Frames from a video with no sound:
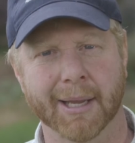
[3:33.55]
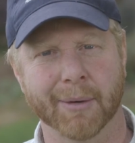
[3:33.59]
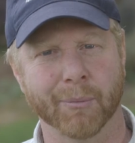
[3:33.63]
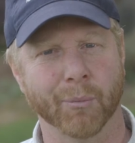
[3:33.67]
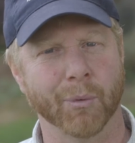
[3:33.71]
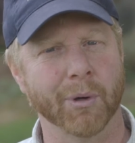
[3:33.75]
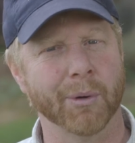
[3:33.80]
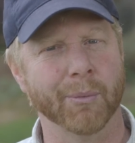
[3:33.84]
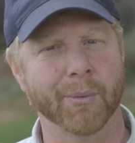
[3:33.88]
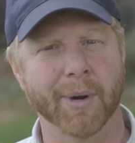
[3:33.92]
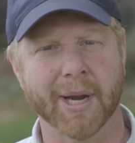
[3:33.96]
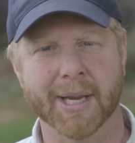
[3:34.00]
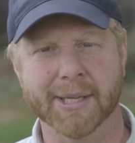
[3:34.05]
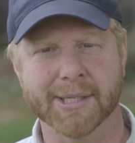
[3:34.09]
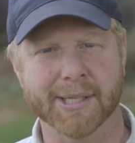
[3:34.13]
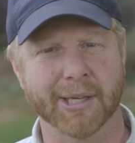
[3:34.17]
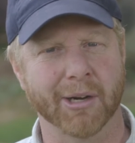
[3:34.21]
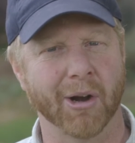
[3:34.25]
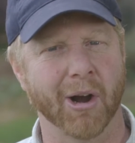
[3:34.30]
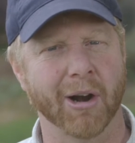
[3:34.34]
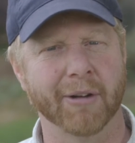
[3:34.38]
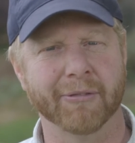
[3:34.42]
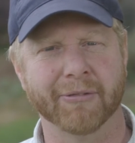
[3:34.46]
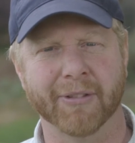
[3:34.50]
we're
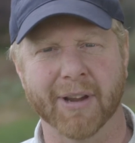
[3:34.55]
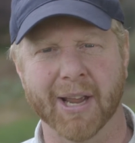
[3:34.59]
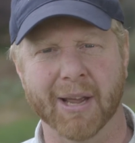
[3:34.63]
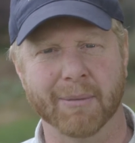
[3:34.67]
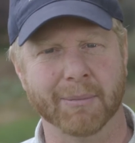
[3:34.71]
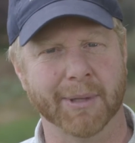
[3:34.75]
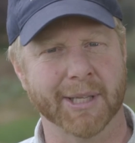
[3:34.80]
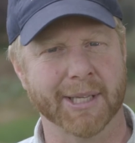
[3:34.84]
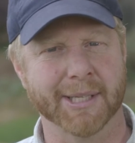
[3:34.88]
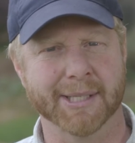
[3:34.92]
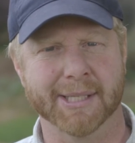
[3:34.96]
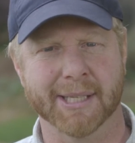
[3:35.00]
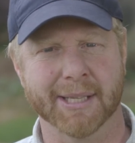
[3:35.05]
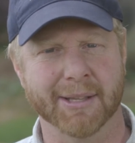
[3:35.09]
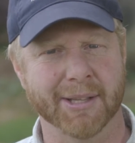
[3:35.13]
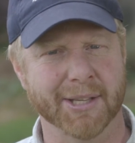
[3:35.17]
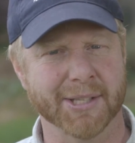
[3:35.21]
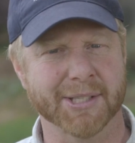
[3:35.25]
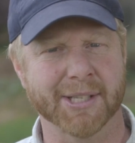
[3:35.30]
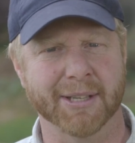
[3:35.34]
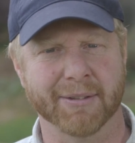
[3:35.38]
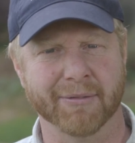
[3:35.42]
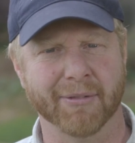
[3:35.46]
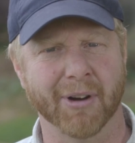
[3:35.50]
raising our families in
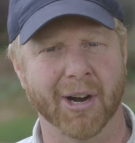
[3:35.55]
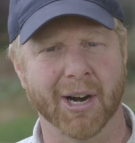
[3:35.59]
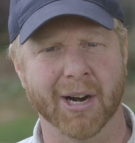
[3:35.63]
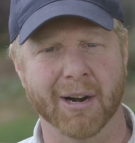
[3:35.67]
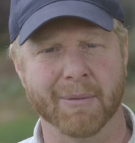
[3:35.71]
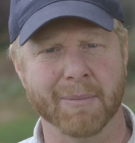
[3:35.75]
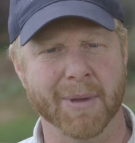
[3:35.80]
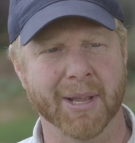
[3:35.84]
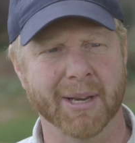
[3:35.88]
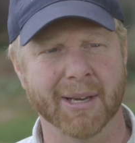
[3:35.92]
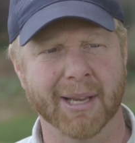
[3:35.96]
this environment,